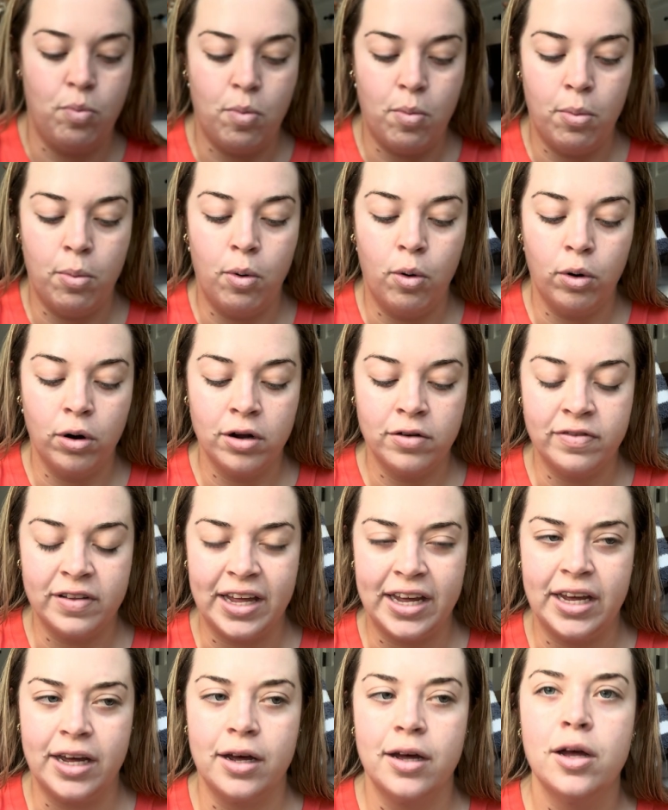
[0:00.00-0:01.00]
more of
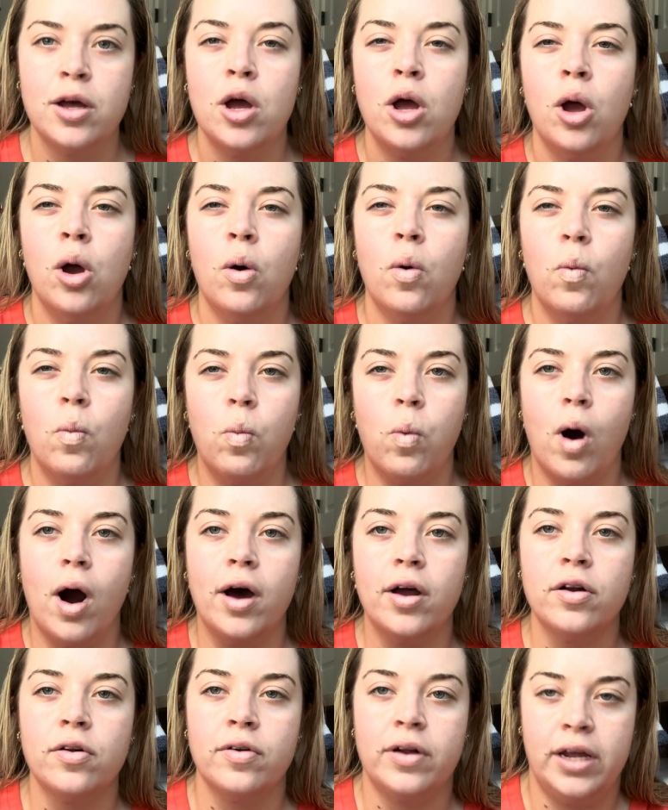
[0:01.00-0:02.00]
like a
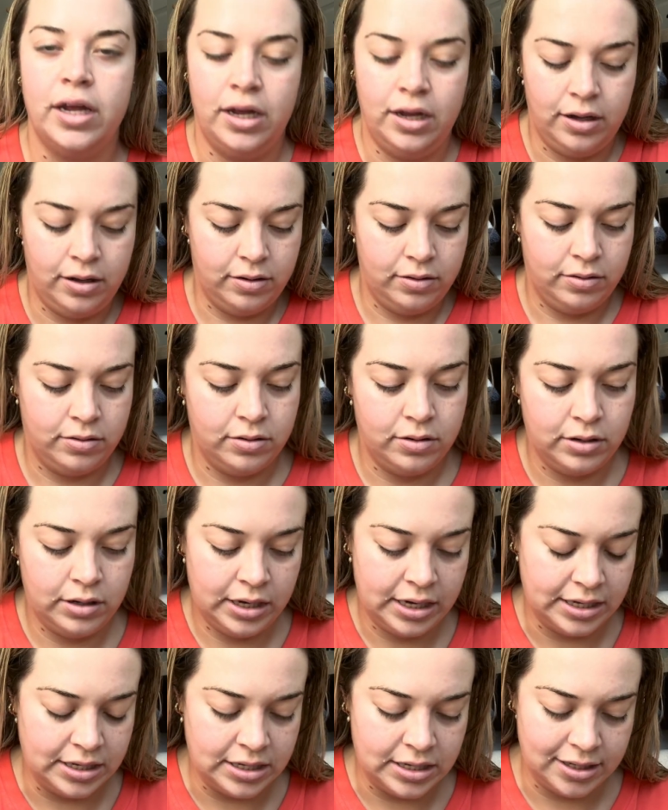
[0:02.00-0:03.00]
watery
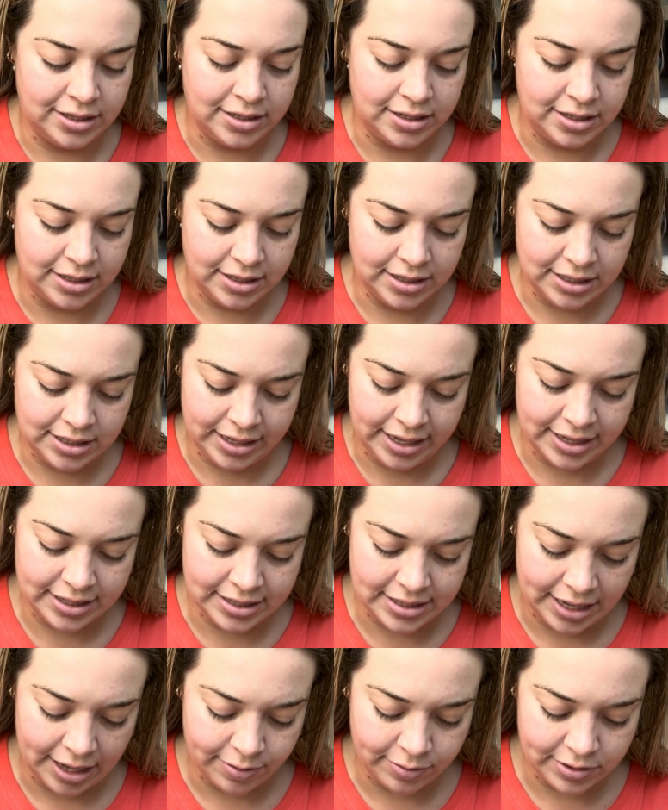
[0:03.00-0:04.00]
consistency, it
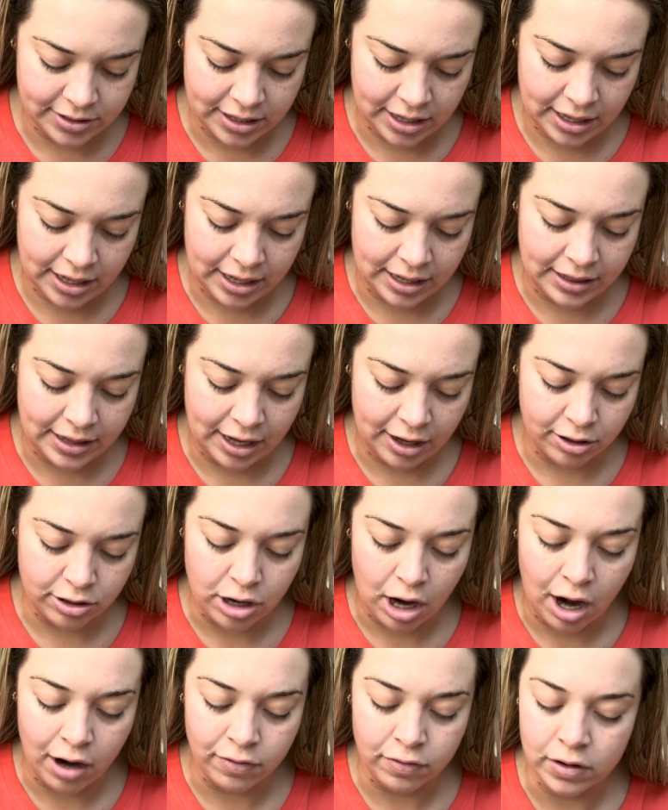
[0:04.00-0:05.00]
sounds like, and they're
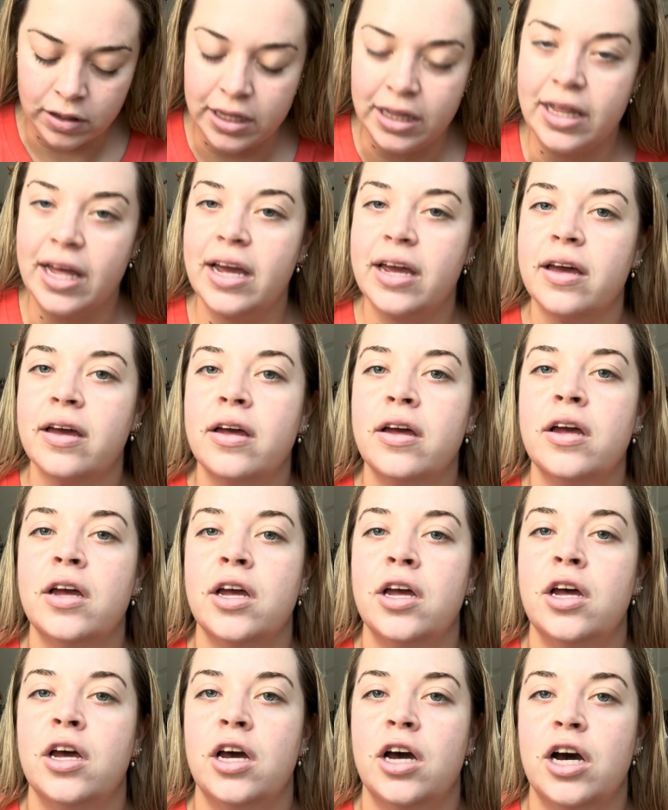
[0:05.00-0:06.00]
not really like
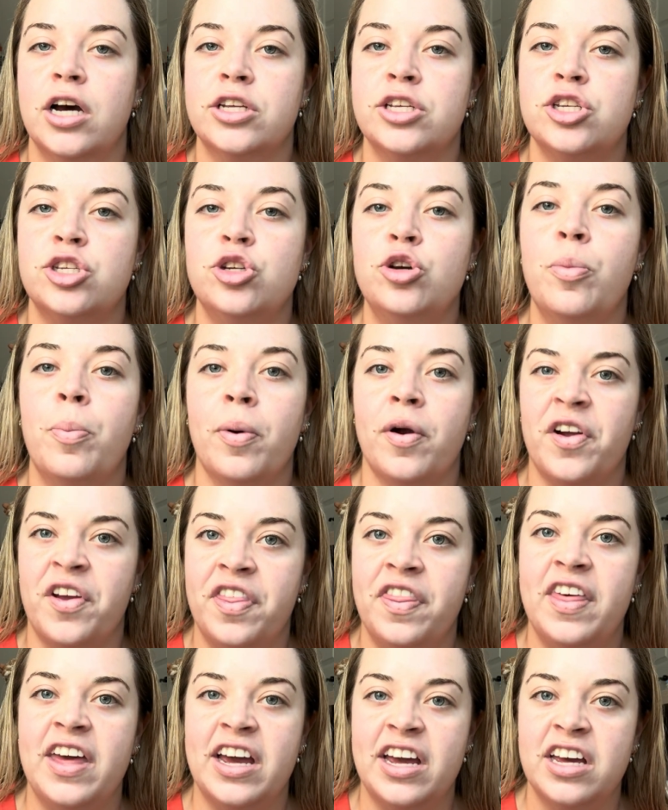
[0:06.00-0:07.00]
a super
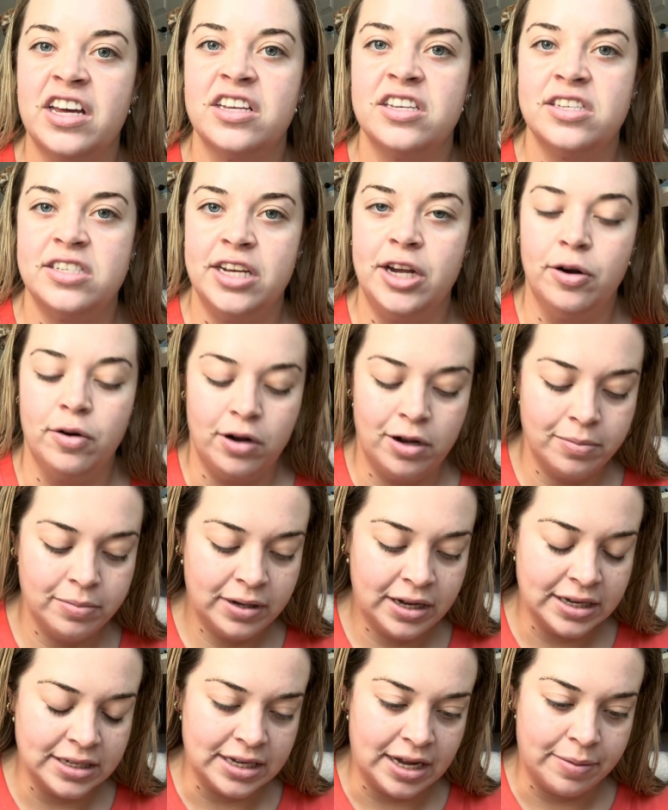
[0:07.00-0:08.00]
thick serum,
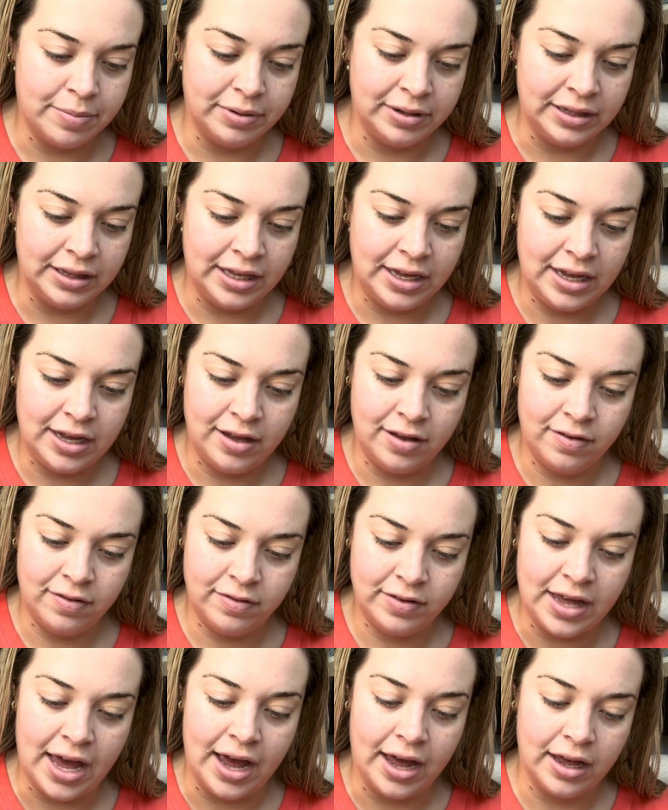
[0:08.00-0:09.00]
because I believe,
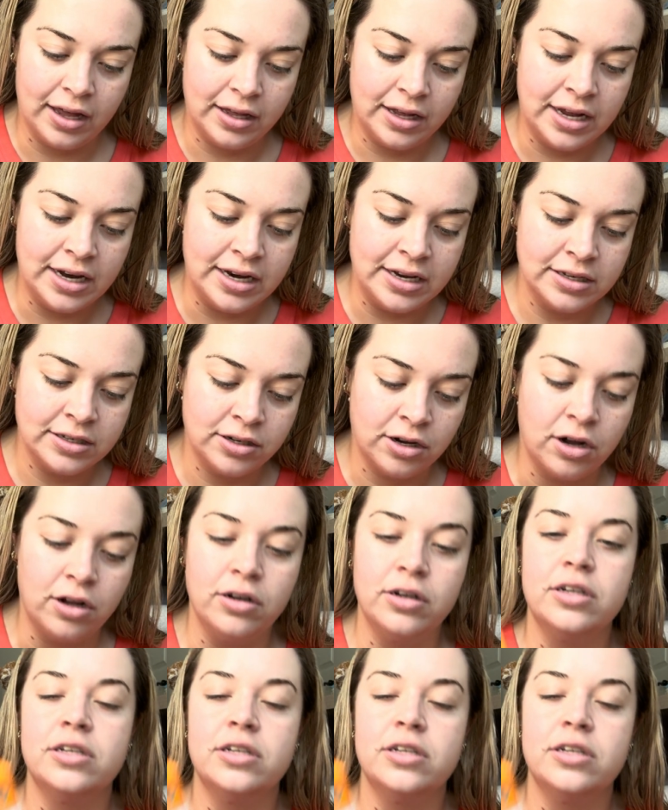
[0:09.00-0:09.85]
yeah, it is called a